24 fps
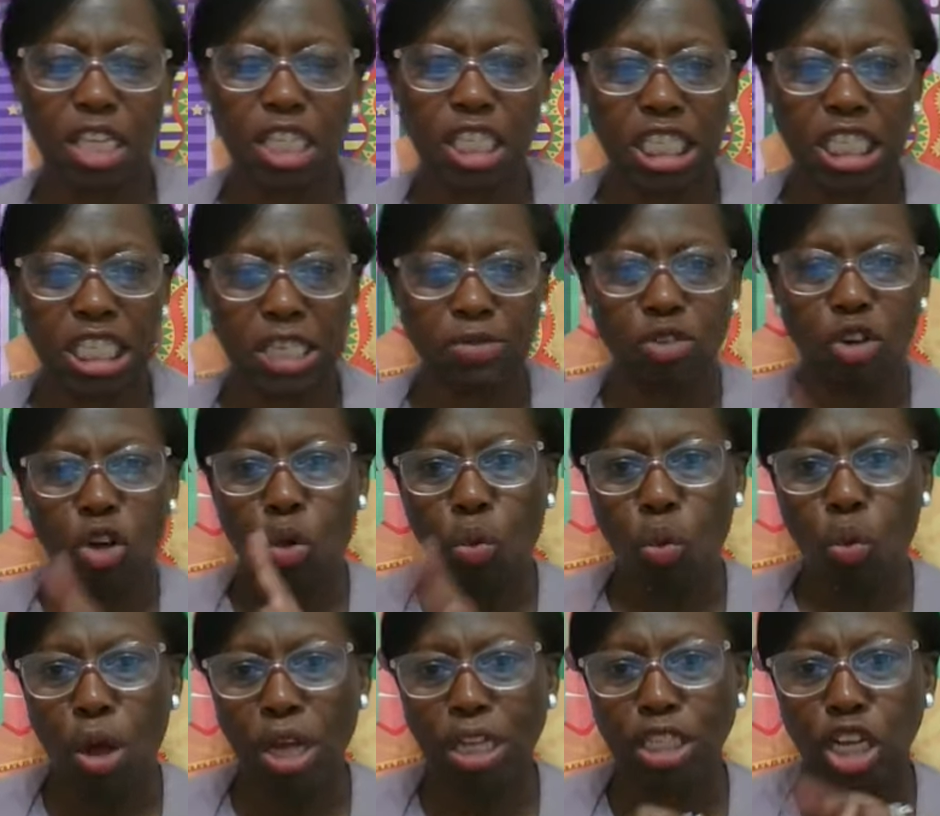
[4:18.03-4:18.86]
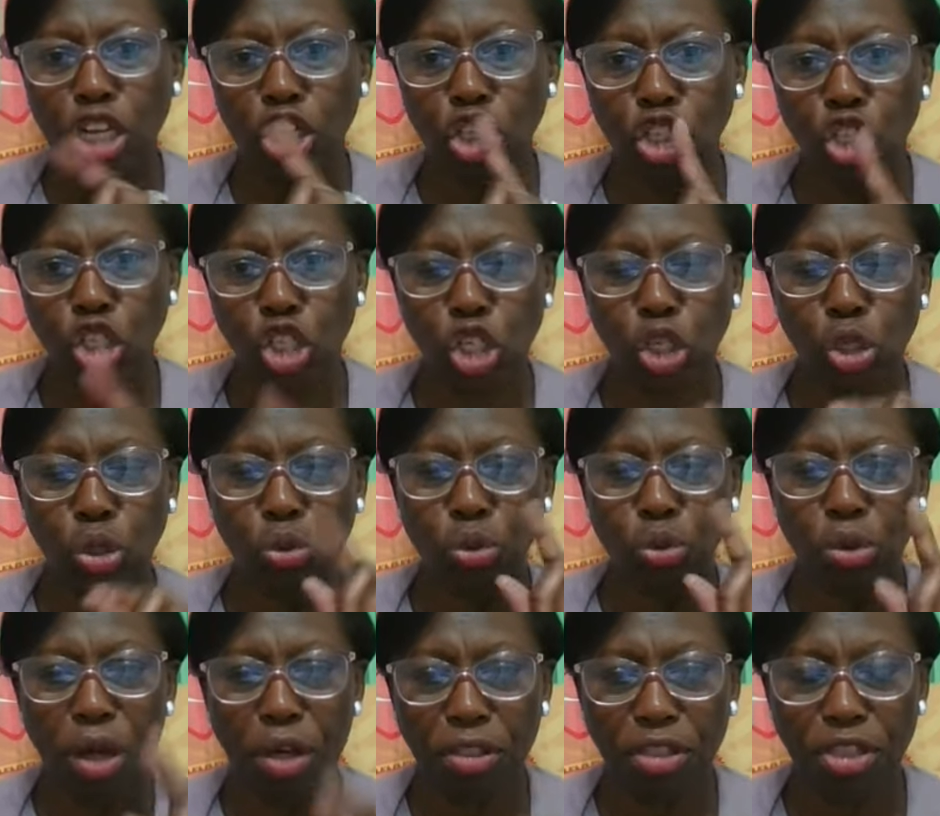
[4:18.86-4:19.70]
0, 1,
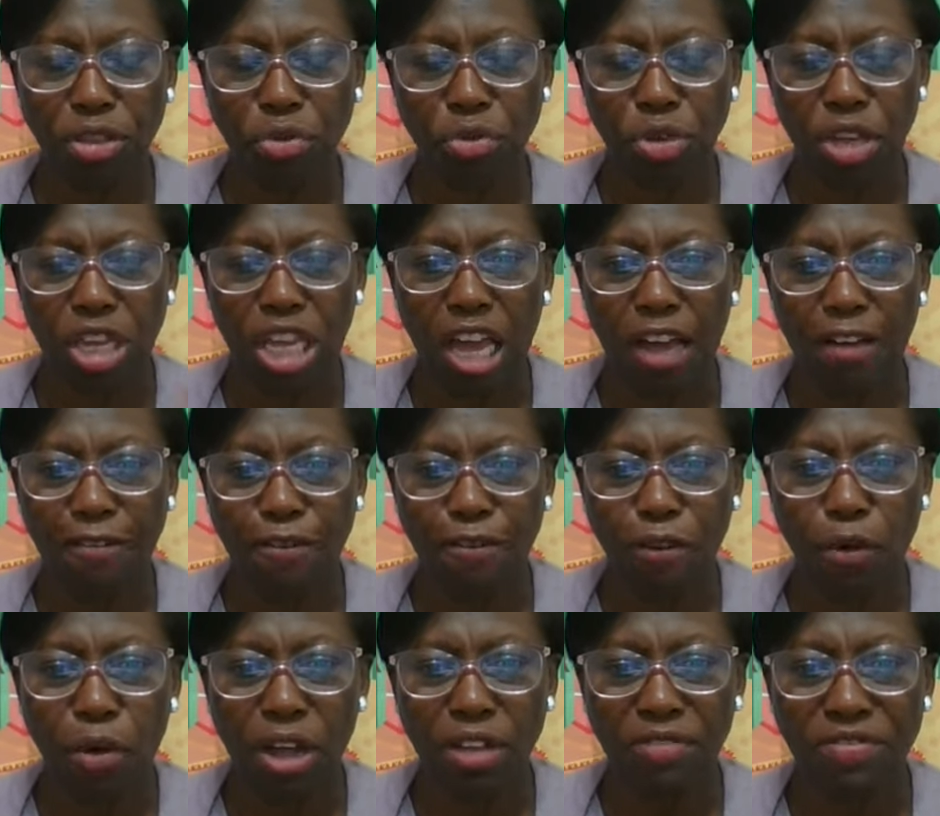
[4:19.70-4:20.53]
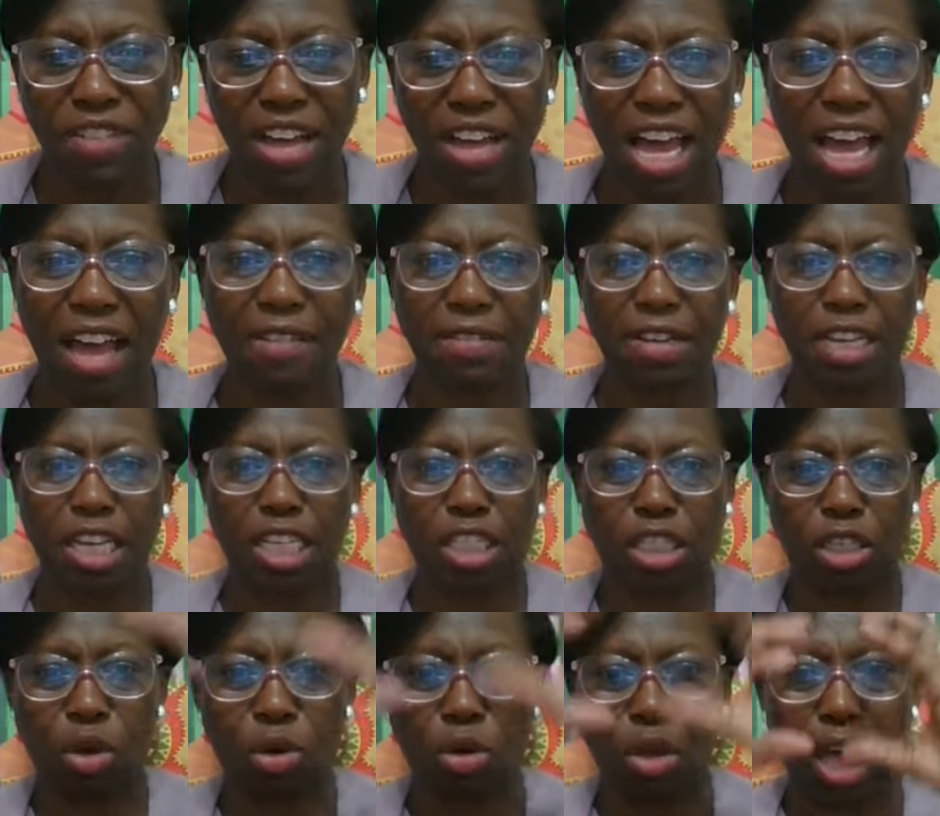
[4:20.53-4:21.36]
2, 3, 4, and 5.
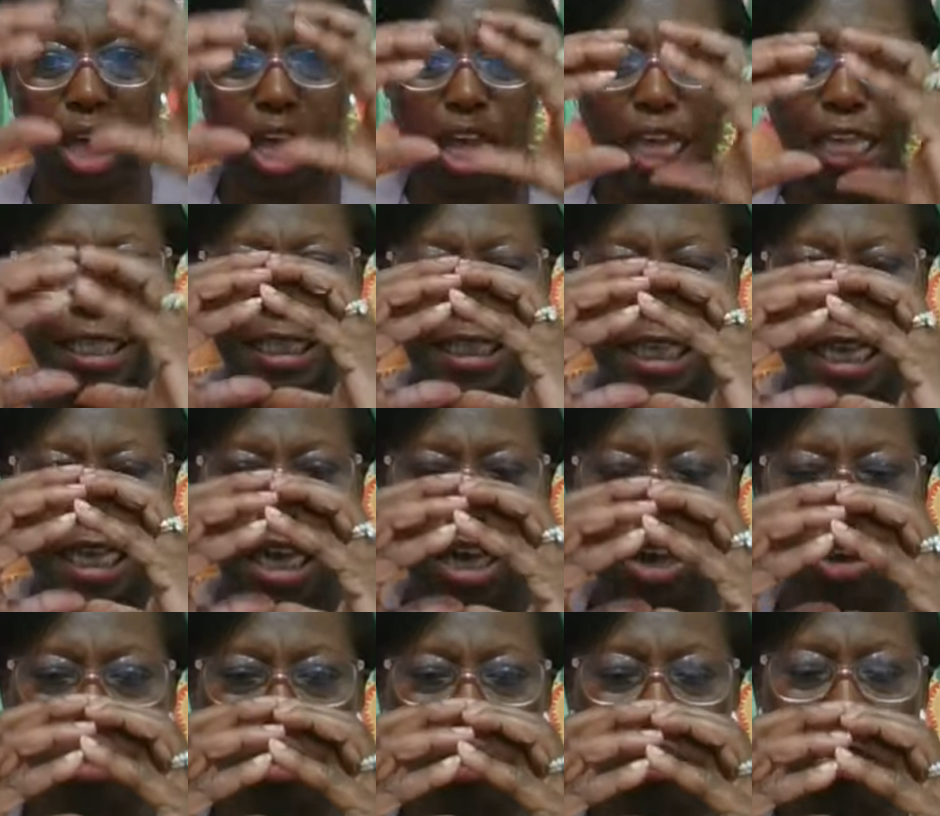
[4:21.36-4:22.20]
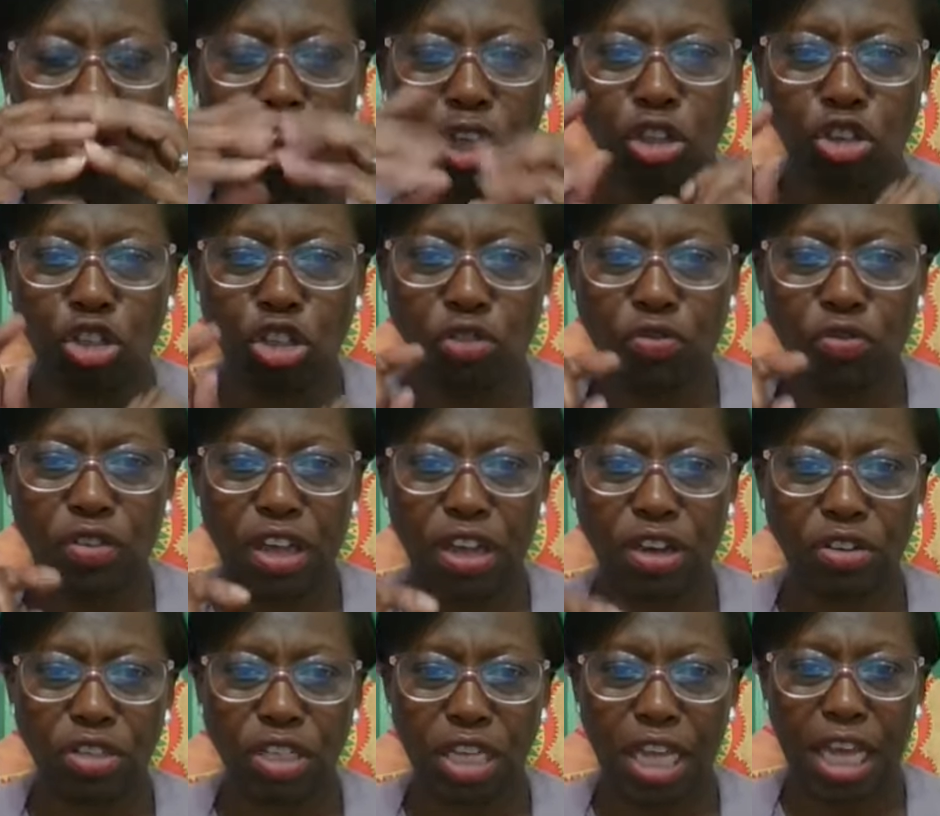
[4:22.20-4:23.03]
Let's go. Cero, and use your
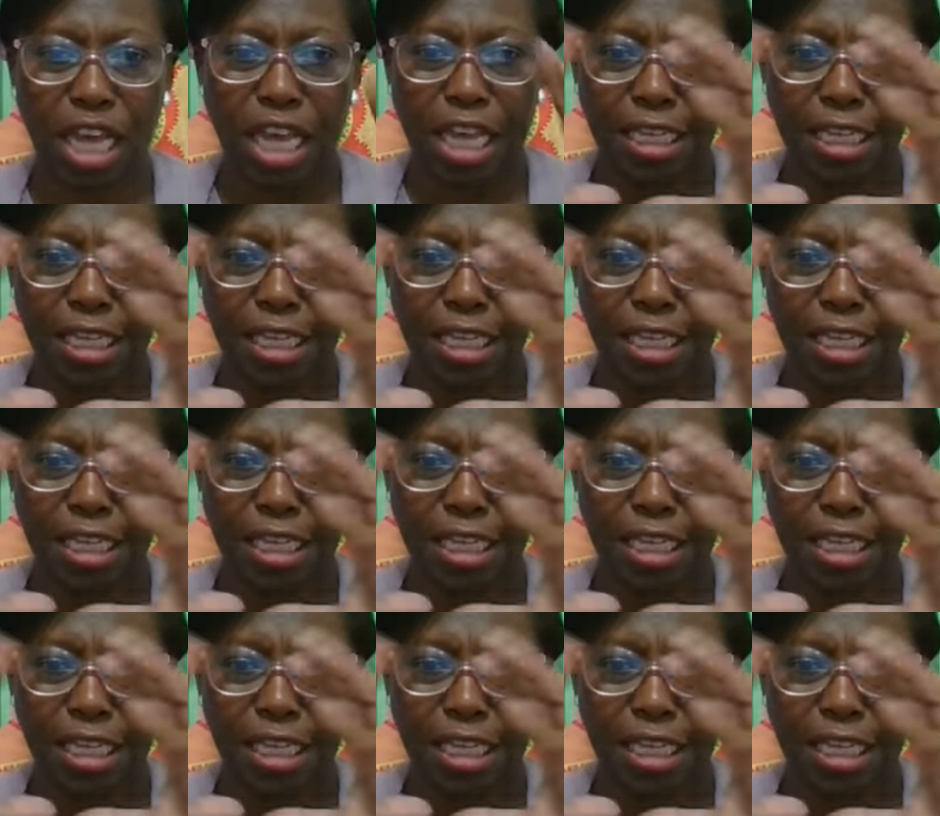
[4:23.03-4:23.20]
fingers.